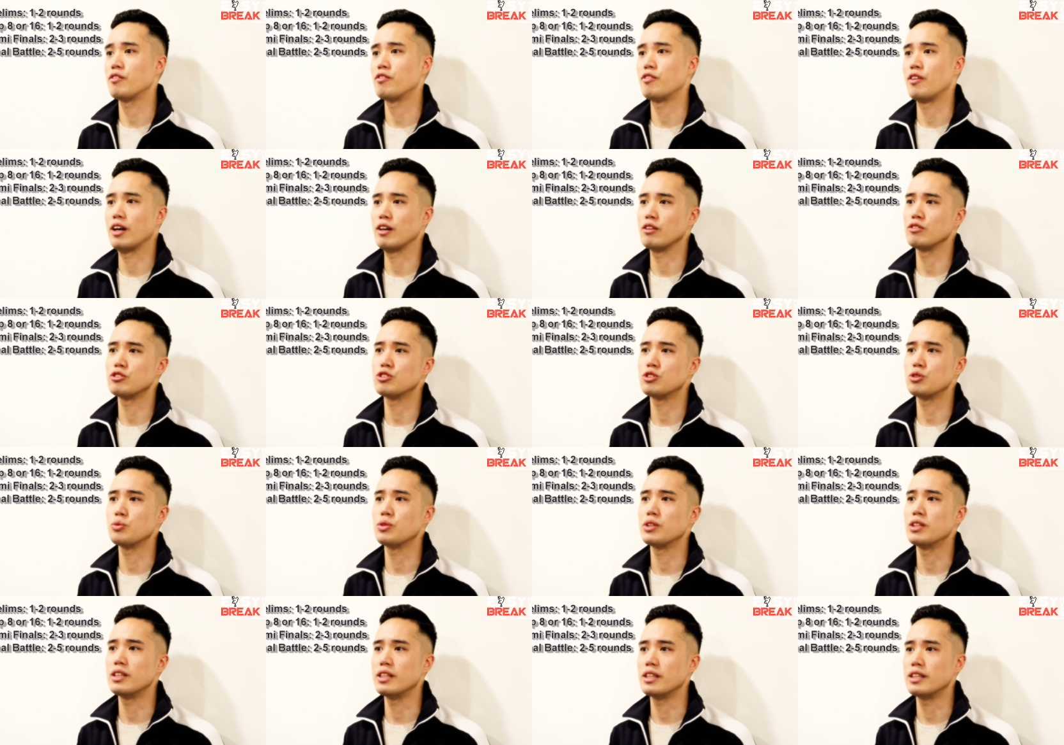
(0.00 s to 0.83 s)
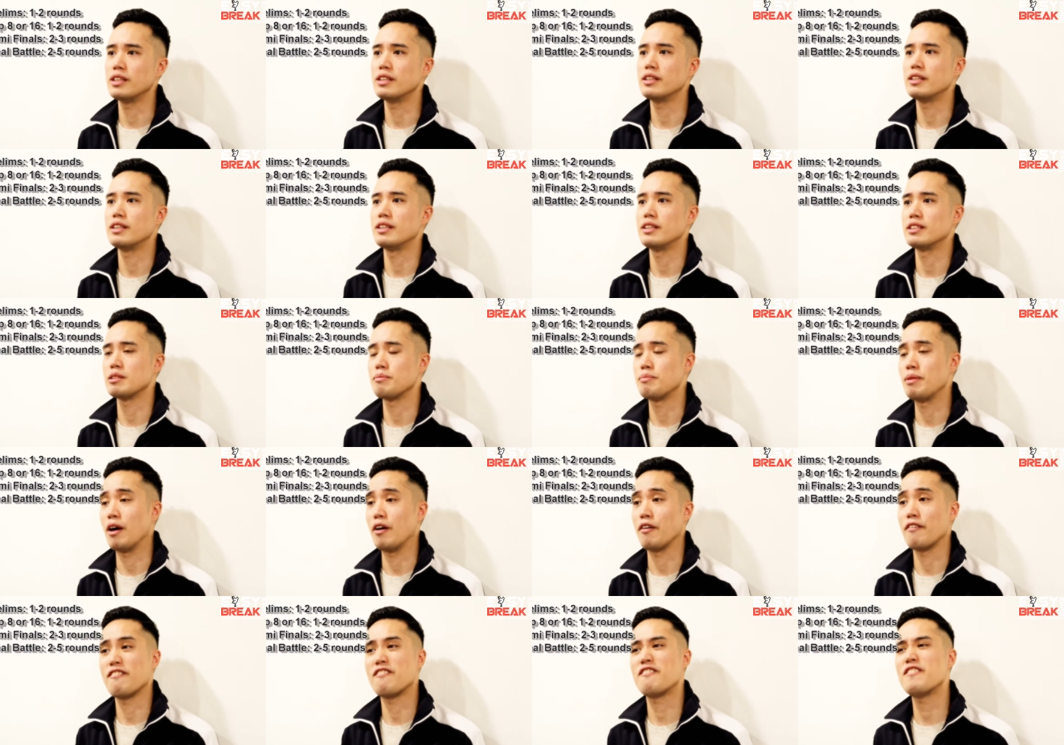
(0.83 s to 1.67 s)
of rounds you would need is
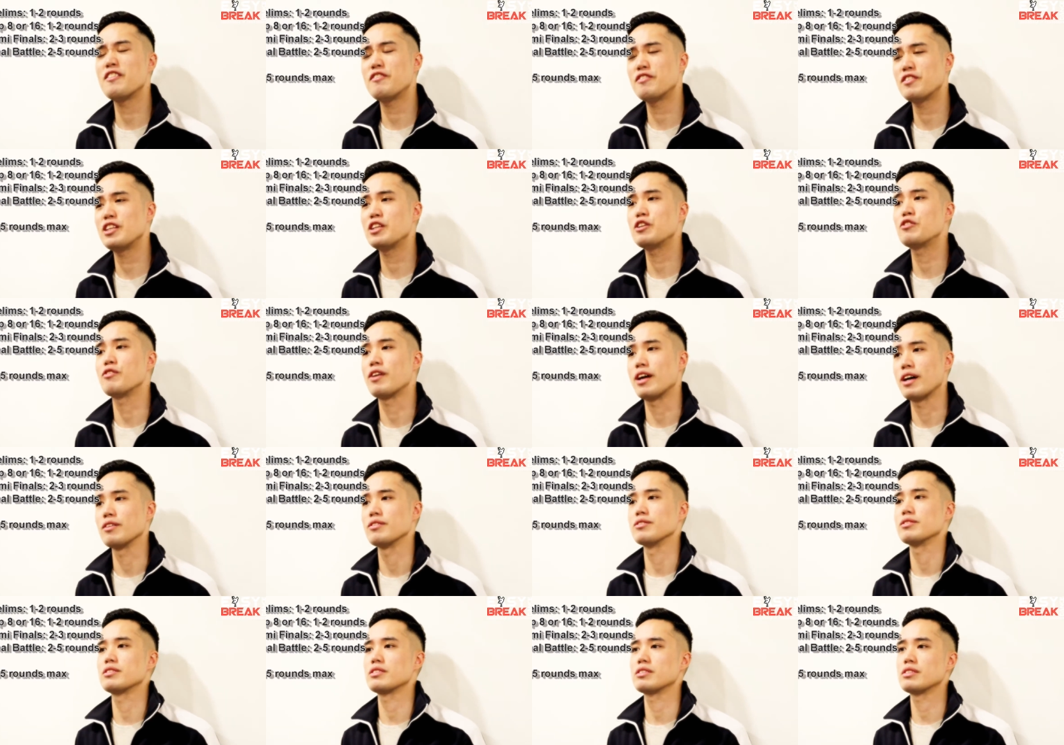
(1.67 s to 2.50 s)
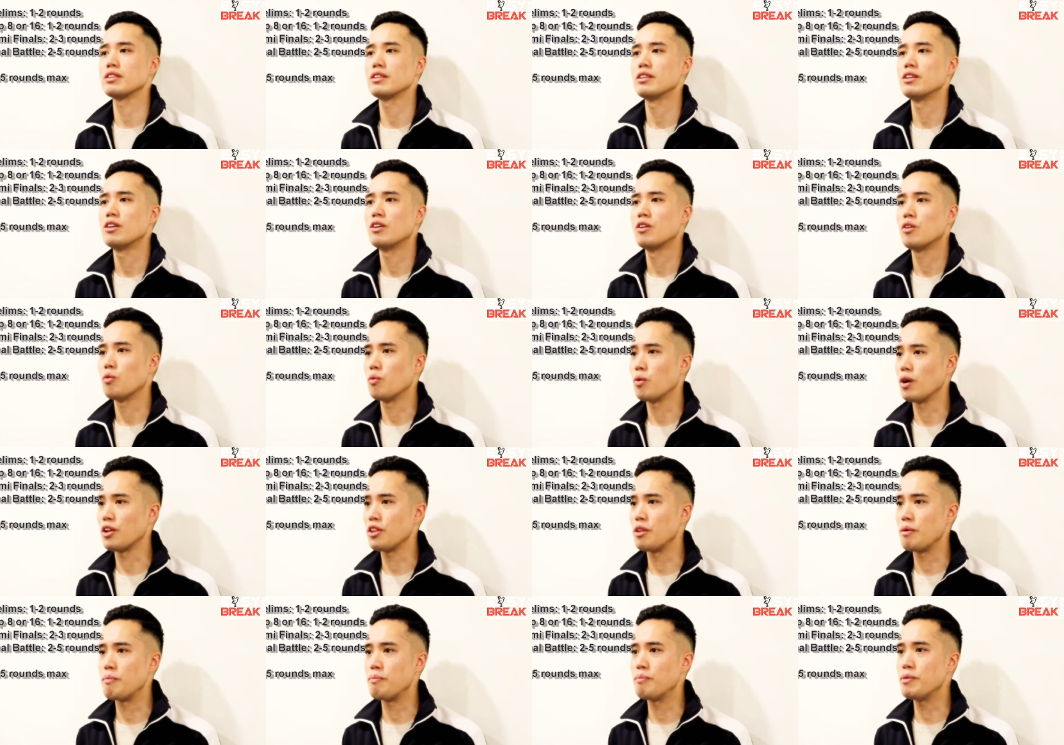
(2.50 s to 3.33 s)
about 15 rounds,
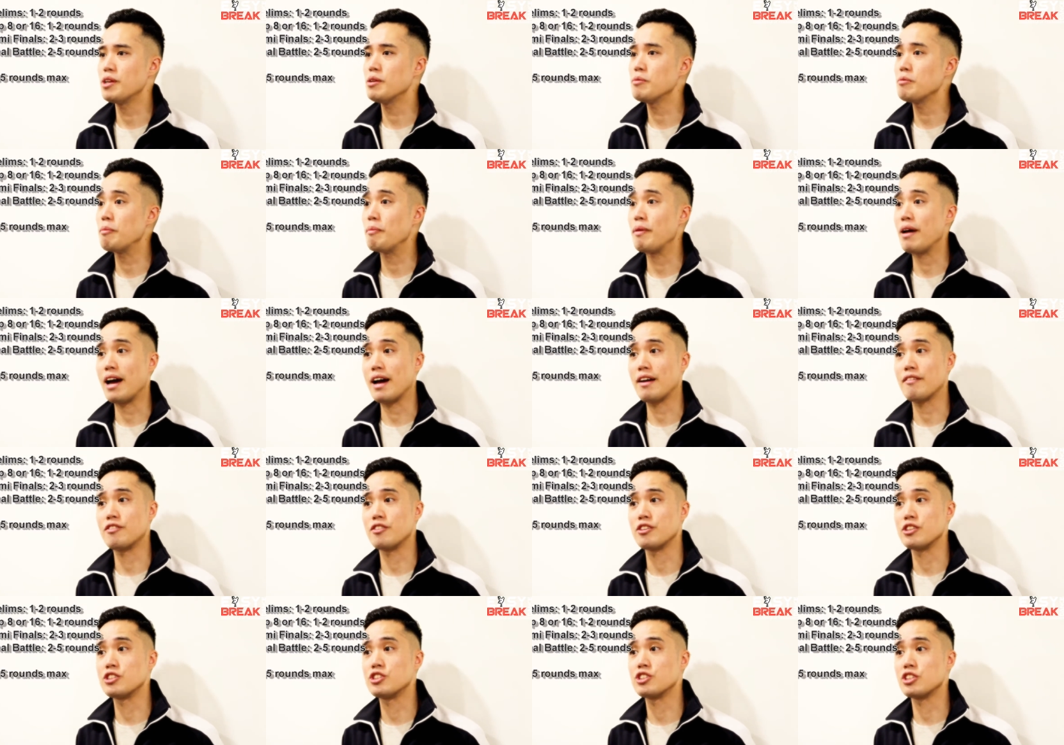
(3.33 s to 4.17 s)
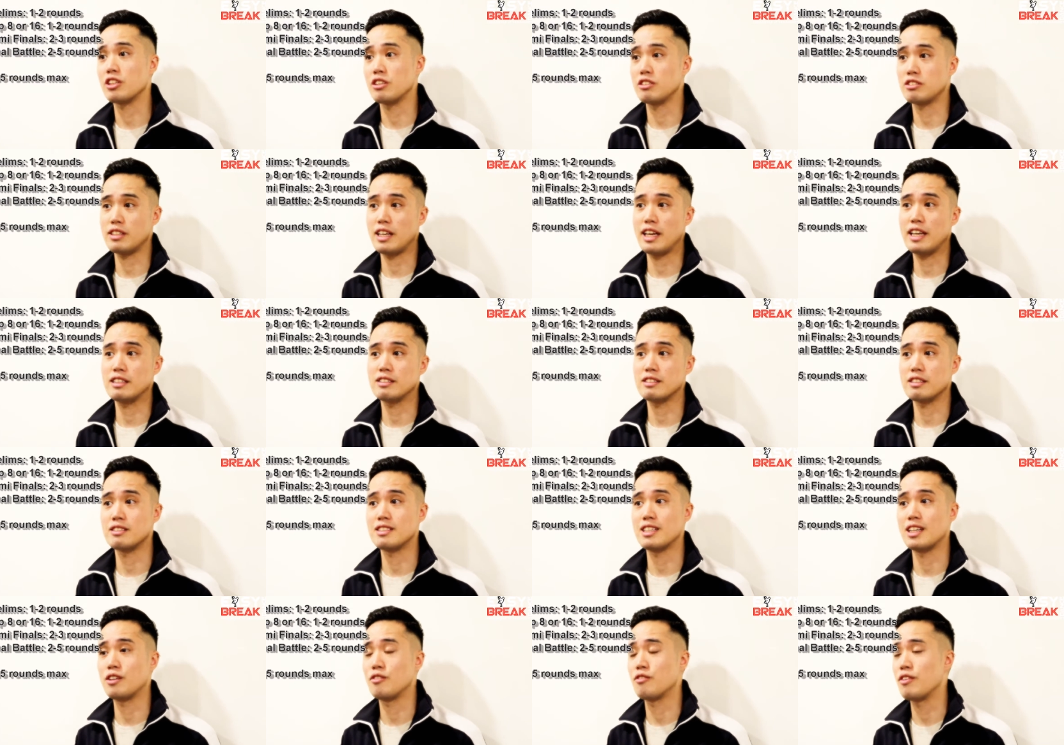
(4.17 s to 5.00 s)
while the minimum average is 8
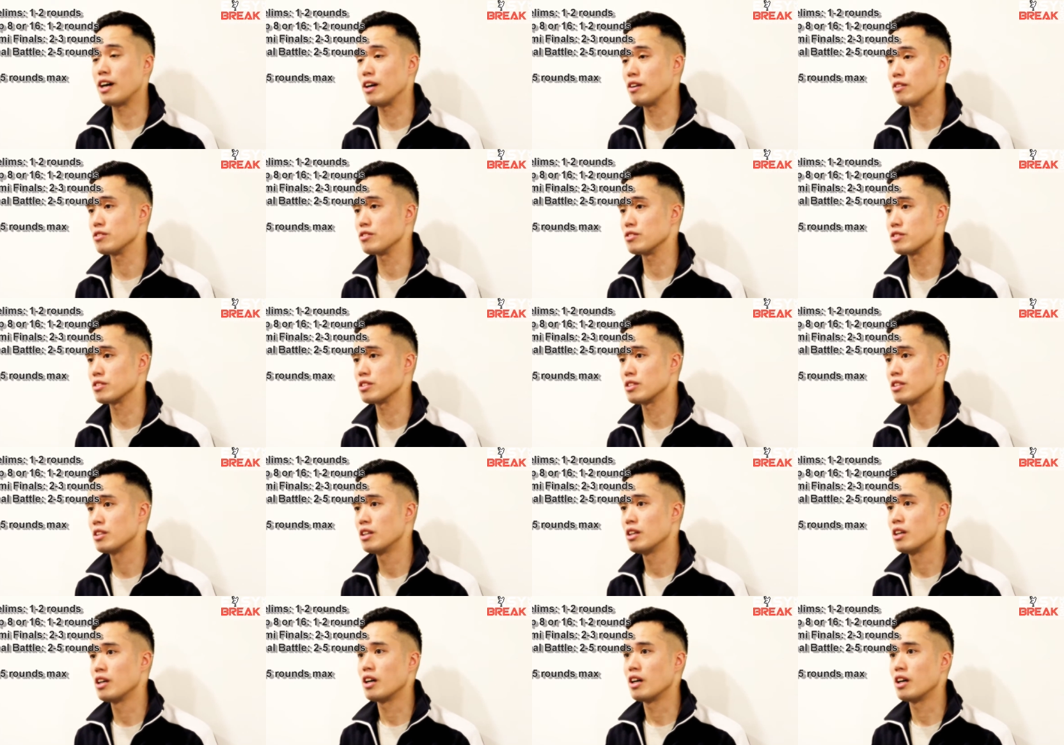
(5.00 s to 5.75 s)
to 10 rounds.